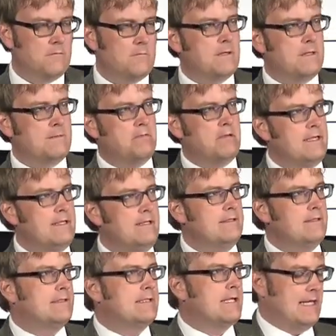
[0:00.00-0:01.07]
repeated
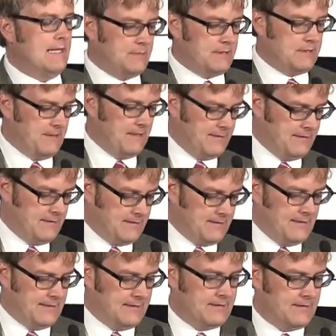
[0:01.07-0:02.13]
attempts by the
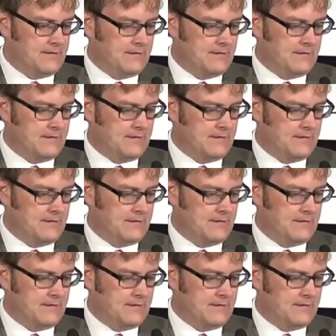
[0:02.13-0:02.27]
saints